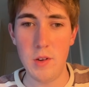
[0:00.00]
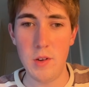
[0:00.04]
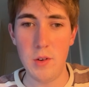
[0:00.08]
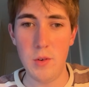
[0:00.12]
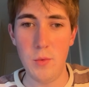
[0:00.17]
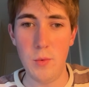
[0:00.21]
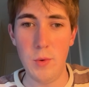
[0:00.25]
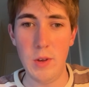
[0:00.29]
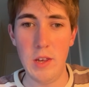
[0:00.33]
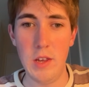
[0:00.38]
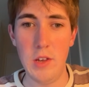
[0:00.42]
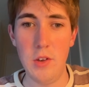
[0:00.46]

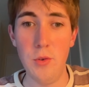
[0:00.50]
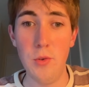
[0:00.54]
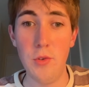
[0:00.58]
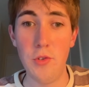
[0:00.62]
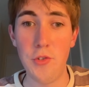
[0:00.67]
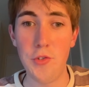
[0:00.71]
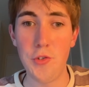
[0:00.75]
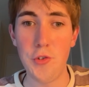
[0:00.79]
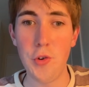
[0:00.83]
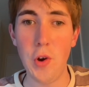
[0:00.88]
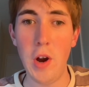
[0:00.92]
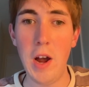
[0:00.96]
use
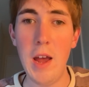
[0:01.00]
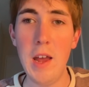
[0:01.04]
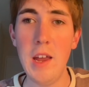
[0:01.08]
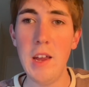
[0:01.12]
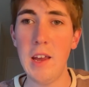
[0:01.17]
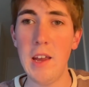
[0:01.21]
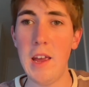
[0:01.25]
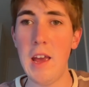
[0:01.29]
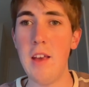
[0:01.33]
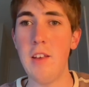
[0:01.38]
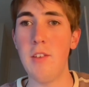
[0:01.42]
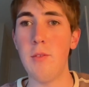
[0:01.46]
try
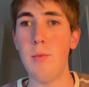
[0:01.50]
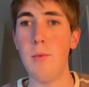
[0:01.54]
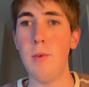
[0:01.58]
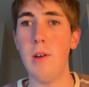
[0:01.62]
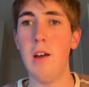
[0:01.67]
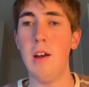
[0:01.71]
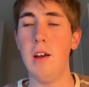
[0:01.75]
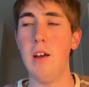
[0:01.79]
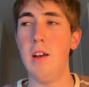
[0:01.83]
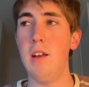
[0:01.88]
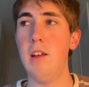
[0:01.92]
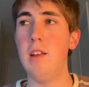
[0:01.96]
in case
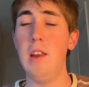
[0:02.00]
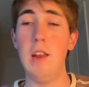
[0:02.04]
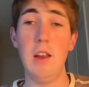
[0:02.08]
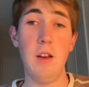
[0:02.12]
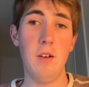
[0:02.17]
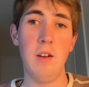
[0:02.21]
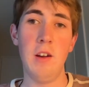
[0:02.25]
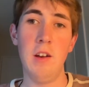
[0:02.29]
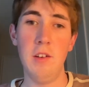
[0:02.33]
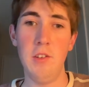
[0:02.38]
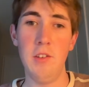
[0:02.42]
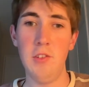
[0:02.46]
an
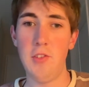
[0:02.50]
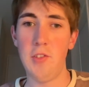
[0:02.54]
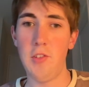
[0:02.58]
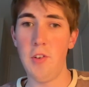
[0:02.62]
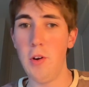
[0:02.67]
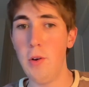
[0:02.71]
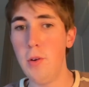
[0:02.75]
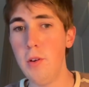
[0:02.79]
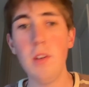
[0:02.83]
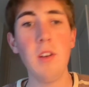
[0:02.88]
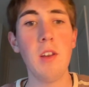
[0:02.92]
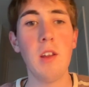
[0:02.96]
error is
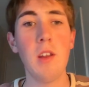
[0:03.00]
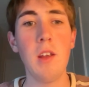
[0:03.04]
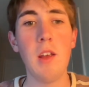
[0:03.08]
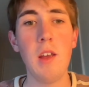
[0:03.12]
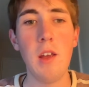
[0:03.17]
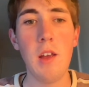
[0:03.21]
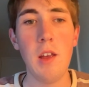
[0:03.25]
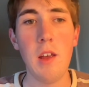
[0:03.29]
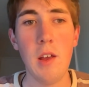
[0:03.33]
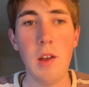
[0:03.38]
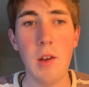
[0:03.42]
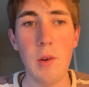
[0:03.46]
thrown,
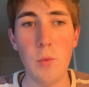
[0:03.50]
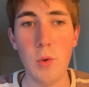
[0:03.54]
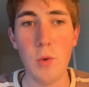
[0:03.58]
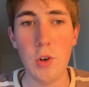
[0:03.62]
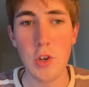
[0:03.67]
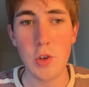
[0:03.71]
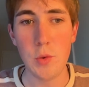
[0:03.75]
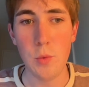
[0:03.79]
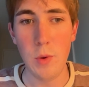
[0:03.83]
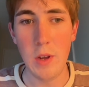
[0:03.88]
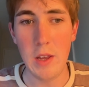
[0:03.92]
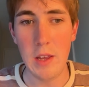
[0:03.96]

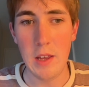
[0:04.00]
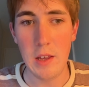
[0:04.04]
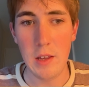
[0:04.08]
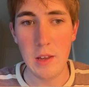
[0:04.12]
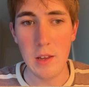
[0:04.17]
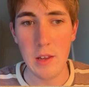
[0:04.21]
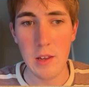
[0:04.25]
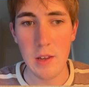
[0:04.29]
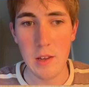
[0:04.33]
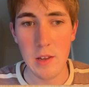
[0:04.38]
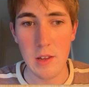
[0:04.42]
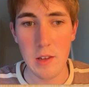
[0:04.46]
which we
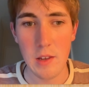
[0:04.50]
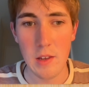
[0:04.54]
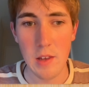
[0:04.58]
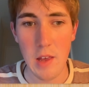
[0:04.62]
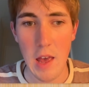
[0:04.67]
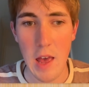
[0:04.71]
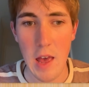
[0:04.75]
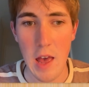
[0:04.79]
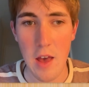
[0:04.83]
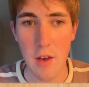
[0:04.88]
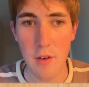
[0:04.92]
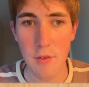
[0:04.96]

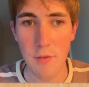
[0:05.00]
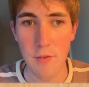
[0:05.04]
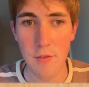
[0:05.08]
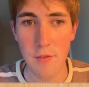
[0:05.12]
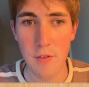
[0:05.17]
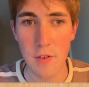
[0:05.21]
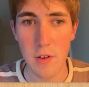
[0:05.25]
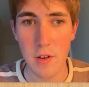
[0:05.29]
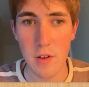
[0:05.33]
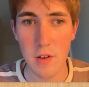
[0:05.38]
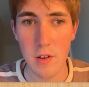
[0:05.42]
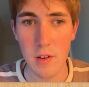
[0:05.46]

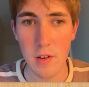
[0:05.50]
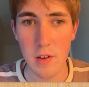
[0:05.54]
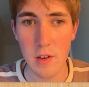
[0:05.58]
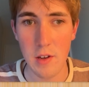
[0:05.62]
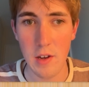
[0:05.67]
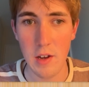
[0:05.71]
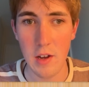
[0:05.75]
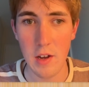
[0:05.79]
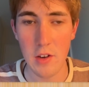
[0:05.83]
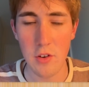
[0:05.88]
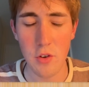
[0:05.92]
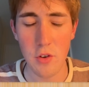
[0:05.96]
have
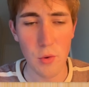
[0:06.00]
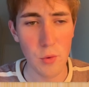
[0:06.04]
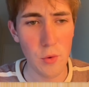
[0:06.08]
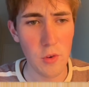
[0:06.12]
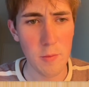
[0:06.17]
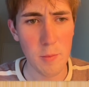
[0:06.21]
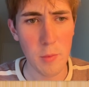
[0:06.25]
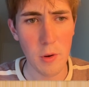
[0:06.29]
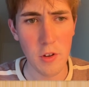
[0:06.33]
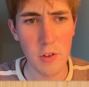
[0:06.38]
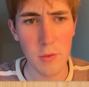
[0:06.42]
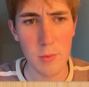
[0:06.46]
2
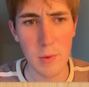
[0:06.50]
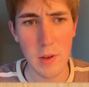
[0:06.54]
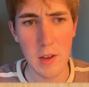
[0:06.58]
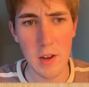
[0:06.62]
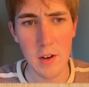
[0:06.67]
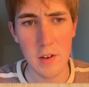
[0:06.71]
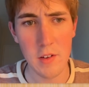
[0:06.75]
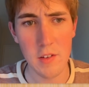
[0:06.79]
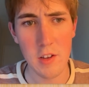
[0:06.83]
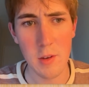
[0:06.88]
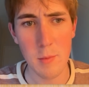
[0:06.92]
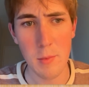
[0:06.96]
spots where
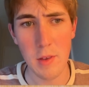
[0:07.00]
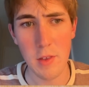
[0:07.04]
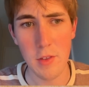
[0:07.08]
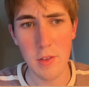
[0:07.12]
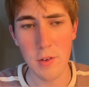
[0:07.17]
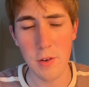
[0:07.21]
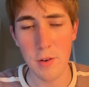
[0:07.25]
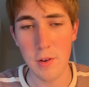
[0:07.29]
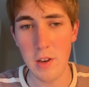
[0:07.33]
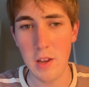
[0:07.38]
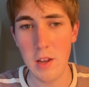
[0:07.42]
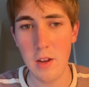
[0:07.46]
errors could be
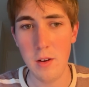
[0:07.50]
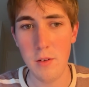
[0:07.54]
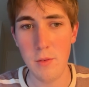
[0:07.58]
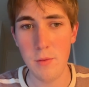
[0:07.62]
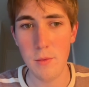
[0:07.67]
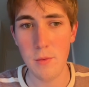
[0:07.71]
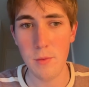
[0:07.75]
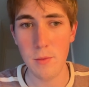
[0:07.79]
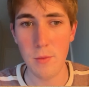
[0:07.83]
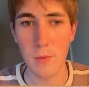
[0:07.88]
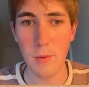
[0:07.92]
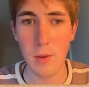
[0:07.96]
thrown here,
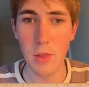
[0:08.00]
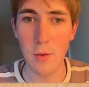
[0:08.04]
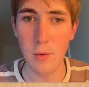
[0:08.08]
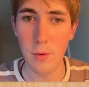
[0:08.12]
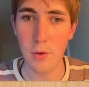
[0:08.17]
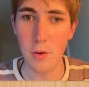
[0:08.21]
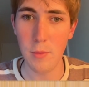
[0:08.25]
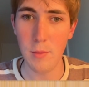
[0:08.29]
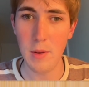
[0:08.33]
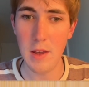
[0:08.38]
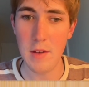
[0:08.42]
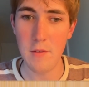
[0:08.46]
whether or
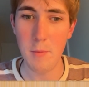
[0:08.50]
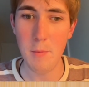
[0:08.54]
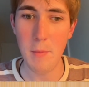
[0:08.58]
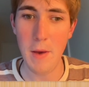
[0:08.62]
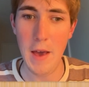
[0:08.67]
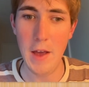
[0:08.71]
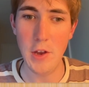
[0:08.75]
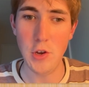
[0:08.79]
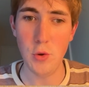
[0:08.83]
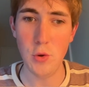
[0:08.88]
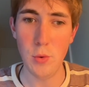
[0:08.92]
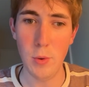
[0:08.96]
not we have a
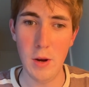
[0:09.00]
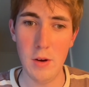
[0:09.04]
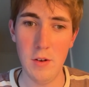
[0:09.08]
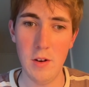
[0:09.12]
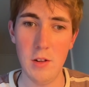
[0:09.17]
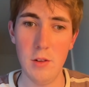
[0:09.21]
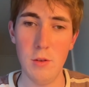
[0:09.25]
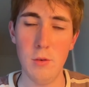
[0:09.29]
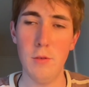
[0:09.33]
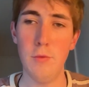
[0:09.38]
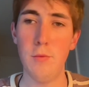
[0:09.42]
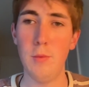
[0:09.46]
bad URL
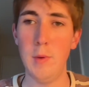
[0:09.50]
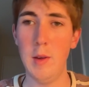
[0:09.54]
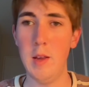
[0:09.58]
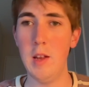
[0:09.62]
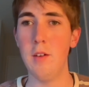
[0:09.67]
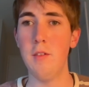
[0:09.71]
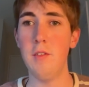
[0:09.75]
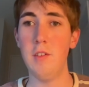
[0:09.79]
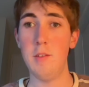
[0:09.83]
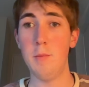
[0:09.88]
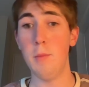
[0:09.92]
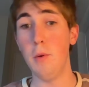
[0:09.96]
or if we get a
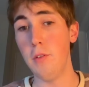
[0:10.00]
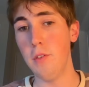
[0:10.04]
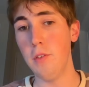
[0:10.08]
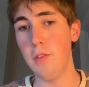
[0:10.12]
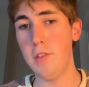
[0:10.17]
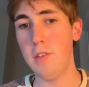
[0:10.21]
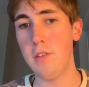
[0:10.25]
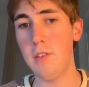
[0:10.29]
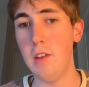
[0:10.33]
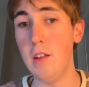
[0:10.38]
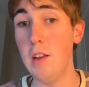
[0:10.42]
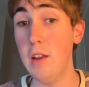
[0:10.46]

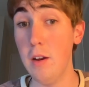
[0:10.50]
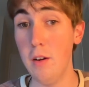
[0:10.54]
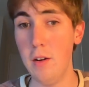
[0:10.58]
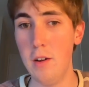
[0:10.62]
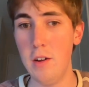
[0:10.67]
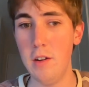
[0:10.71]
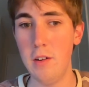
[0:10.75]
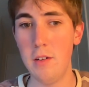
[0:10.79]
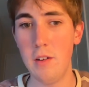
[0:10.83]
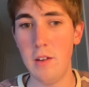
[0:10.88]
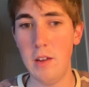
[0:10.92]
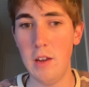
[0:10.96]
response, an
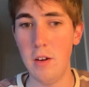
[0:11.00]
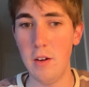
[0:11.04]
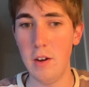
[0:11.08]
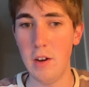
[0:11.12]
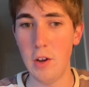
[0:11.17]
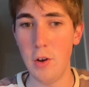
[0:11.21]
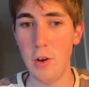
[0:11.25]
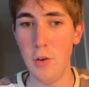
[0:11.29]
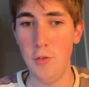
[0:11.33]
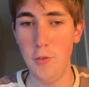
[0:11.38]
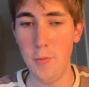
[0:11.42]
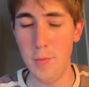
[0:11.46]
error
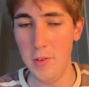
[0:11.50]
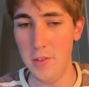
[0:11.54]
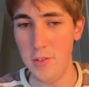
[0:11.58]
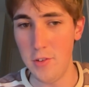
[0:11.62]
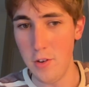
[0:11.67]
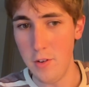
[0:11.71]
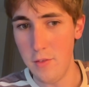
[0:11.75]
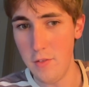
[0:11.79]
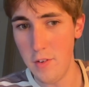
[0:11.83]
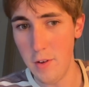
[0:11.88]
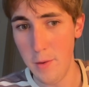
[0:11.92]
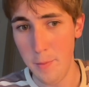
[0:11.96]
code from the
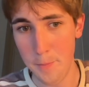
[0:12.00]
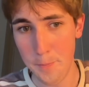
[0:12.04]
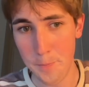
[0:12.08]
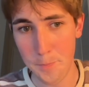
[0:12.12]
server.